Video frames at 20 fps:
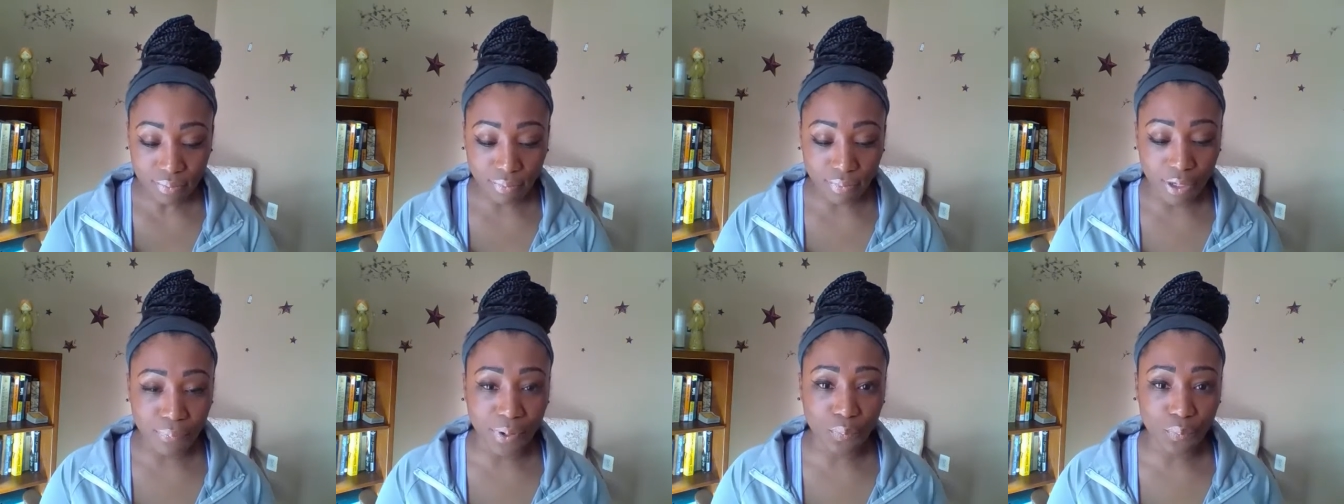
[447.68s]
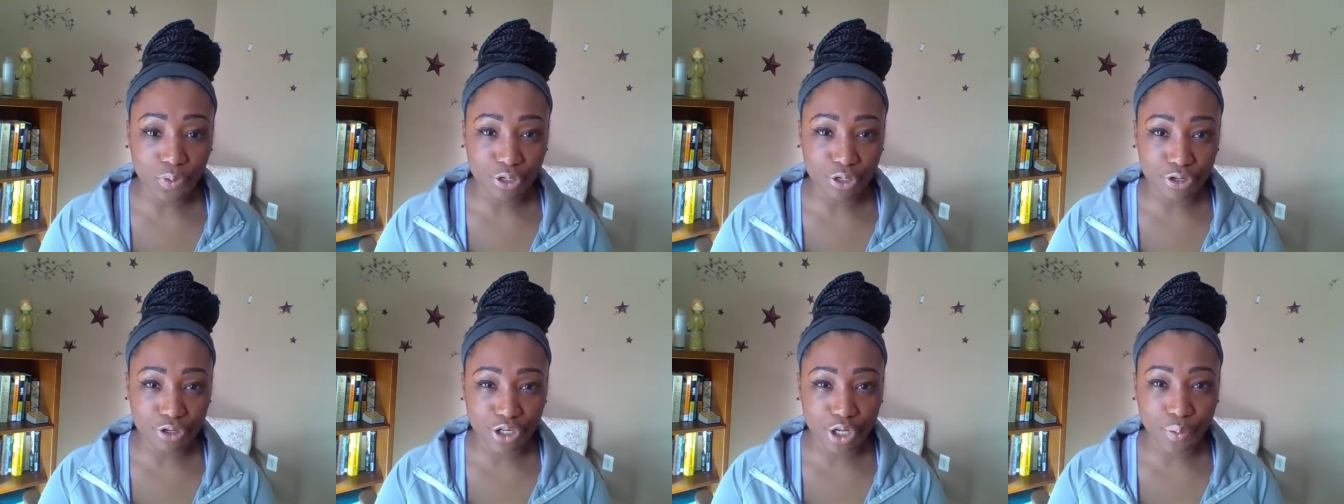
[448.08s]
But when
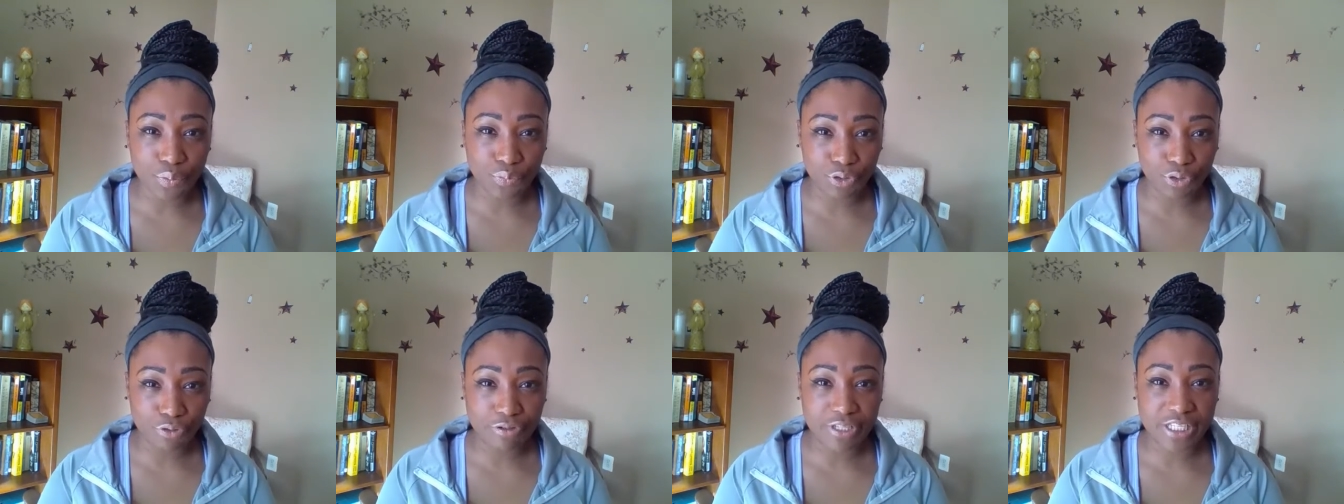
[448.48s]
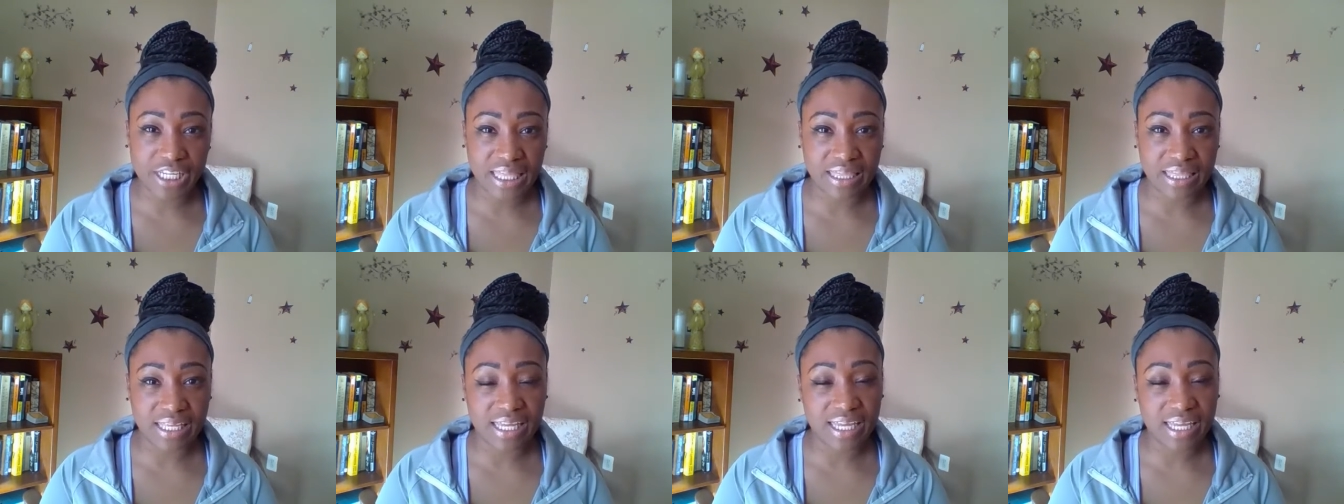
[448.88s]
you're doing
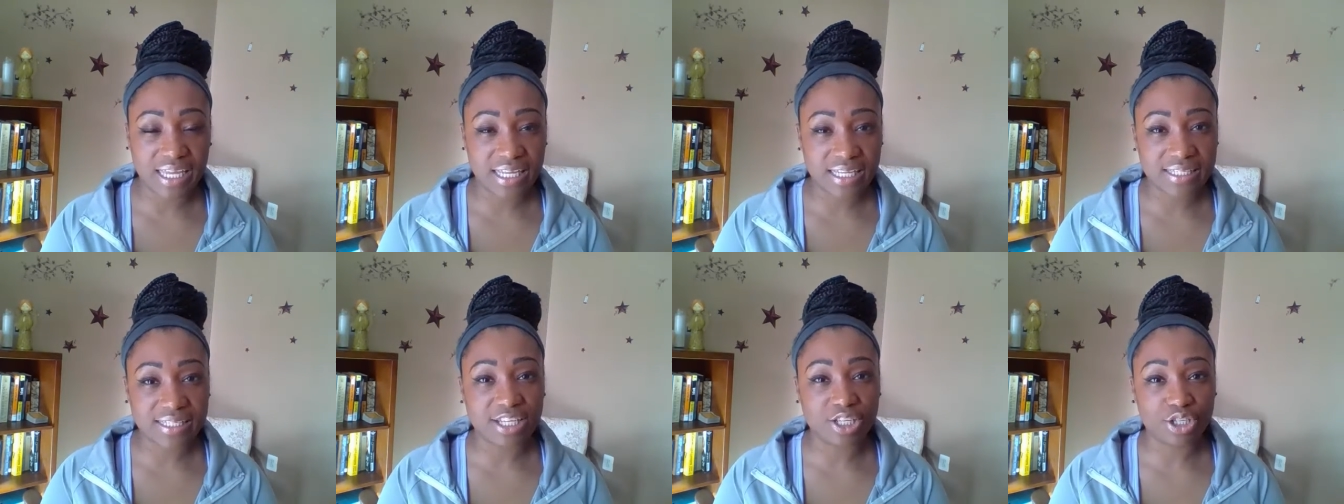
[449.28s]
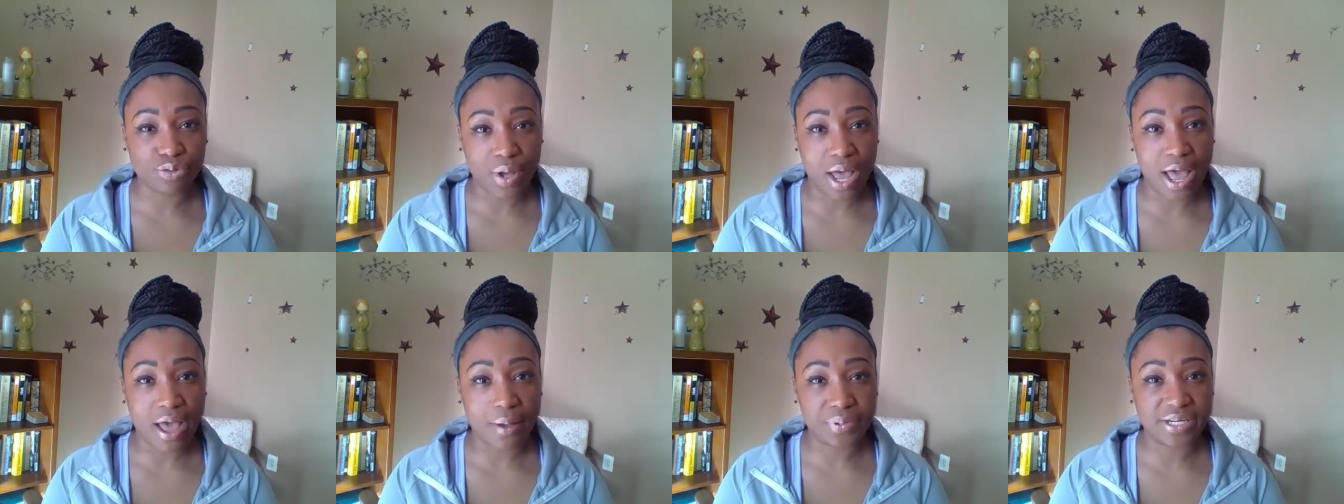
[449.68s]
routine things and you
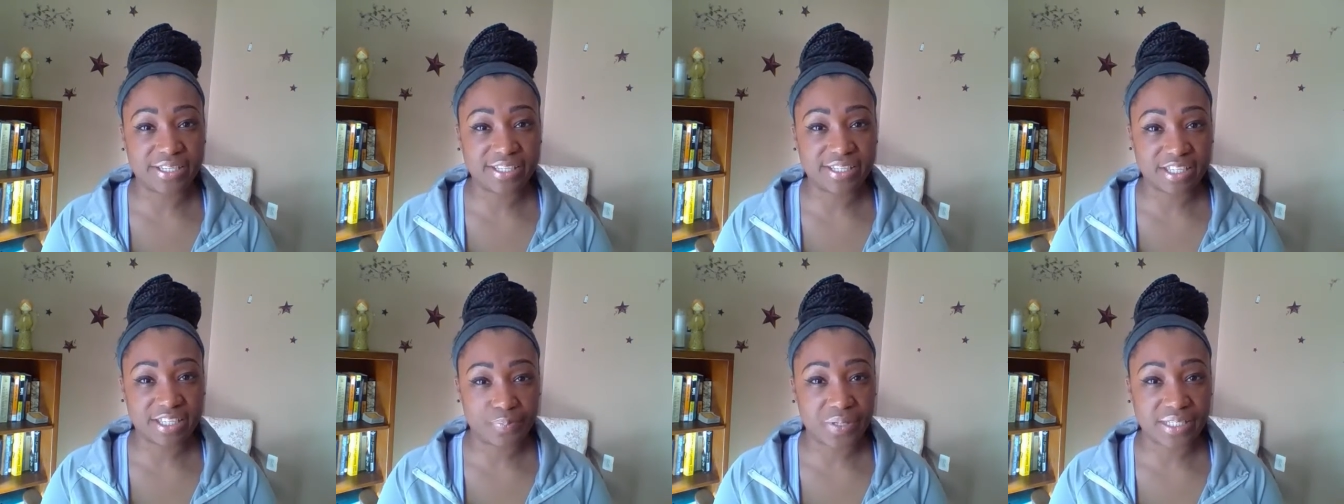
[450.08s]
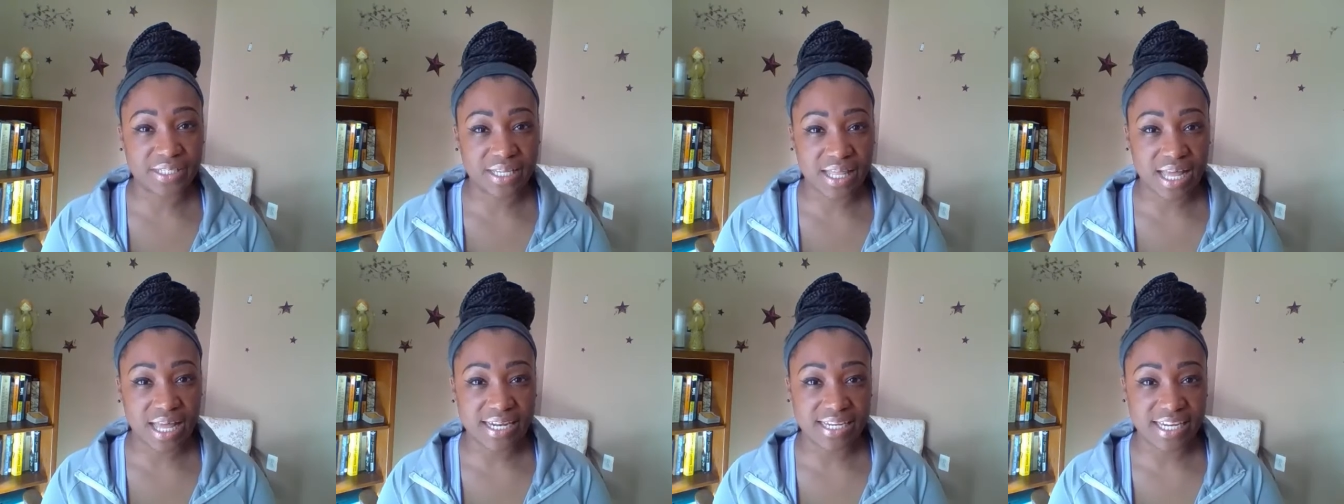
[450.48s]
happen to slip into
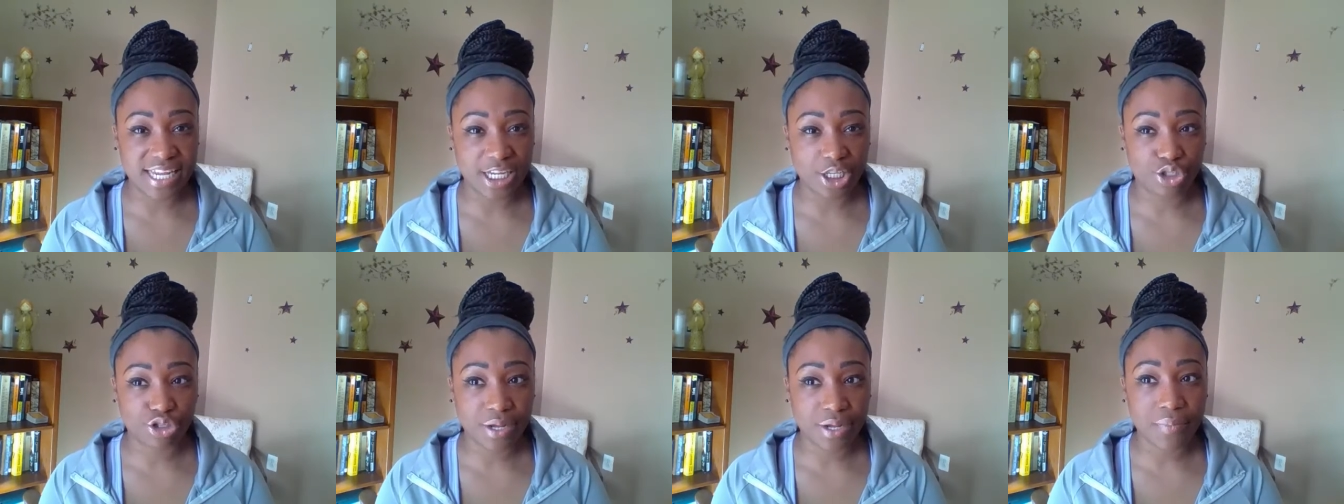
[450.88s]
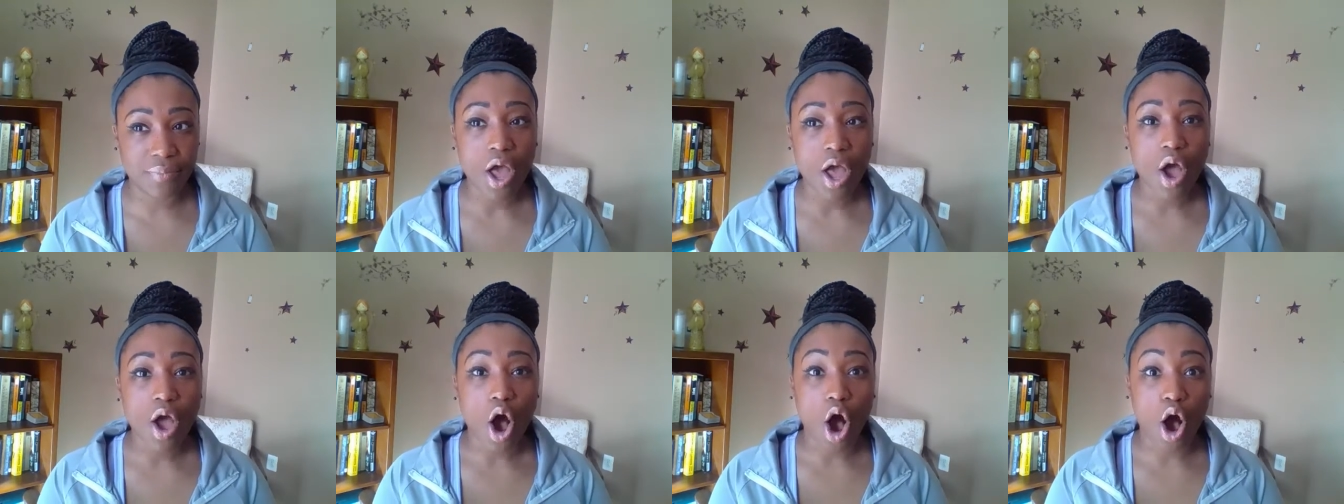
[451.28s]
that daydream,
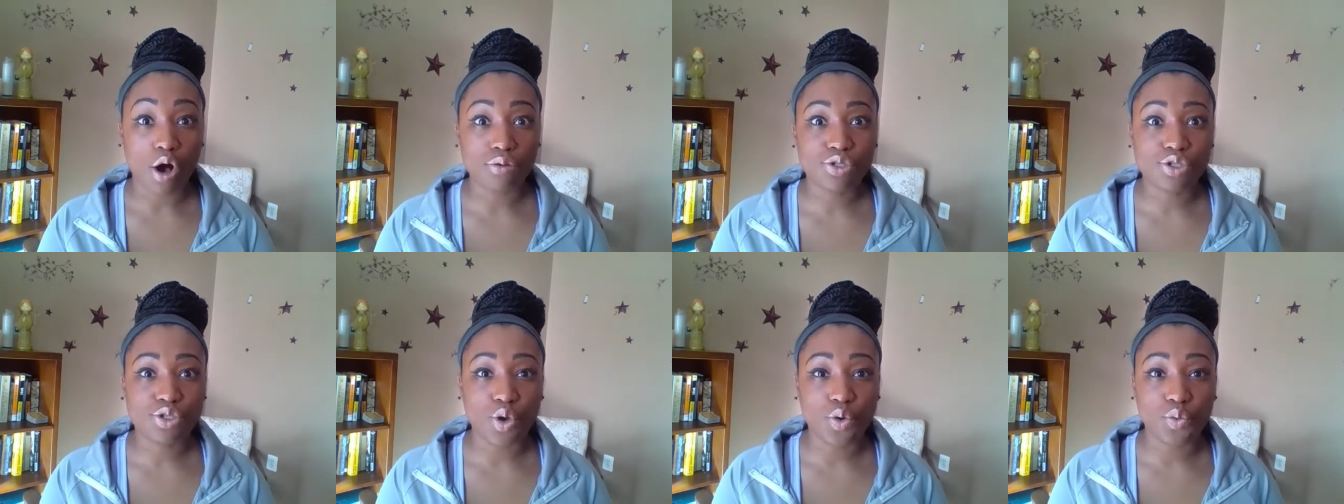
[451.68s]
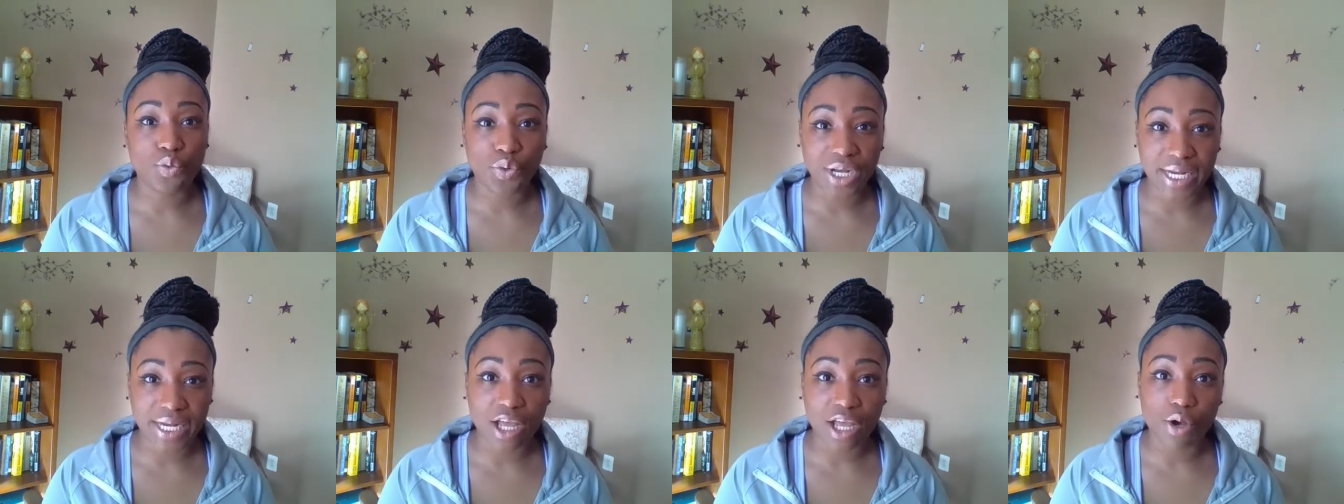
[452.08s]
also
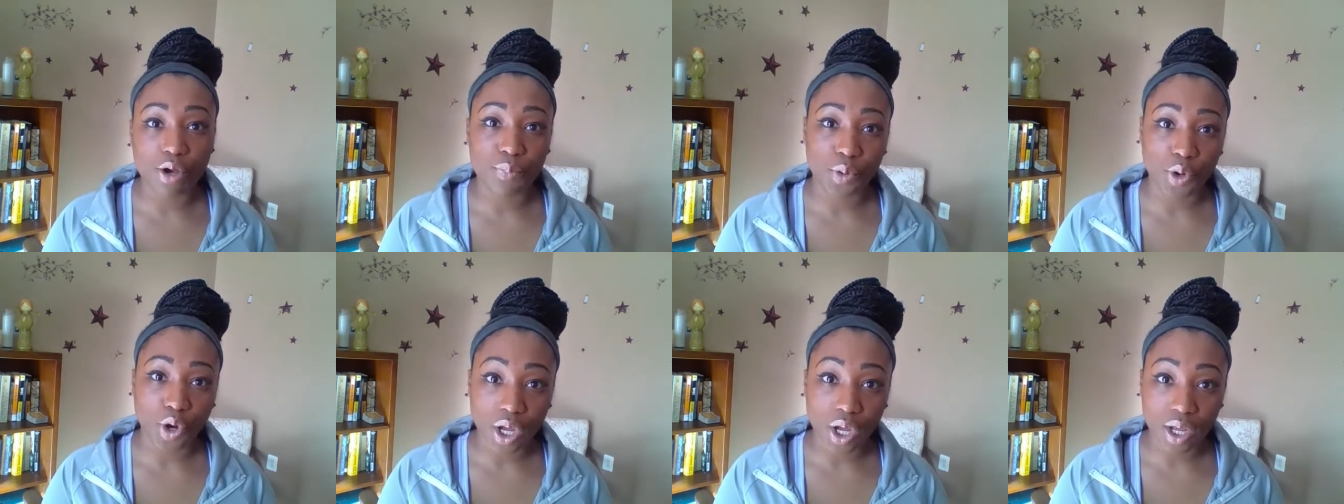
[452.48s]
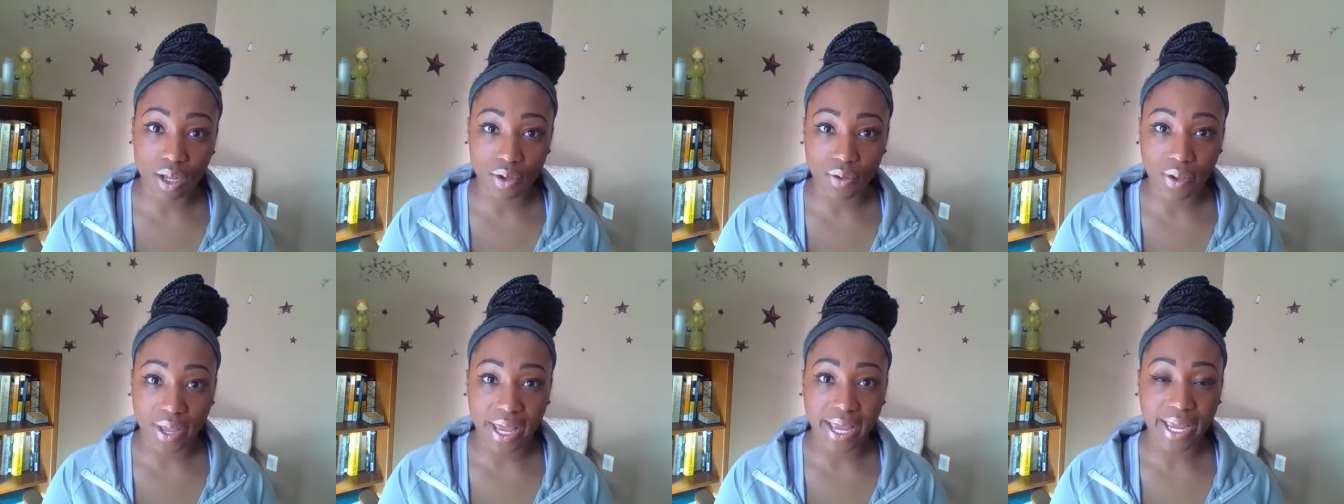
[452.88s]
reading a book,
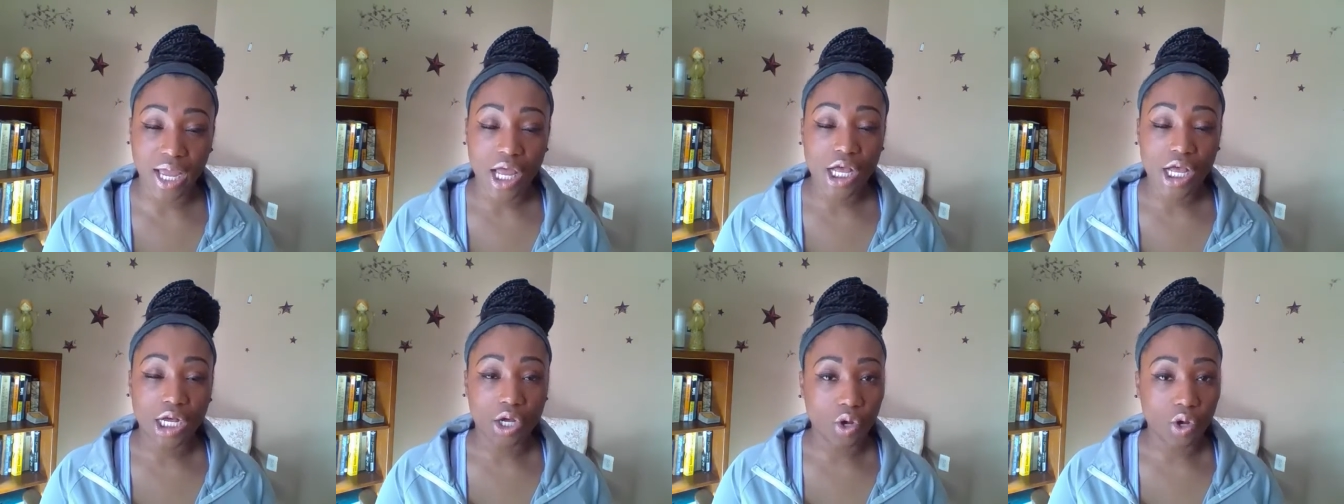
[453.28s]
okay?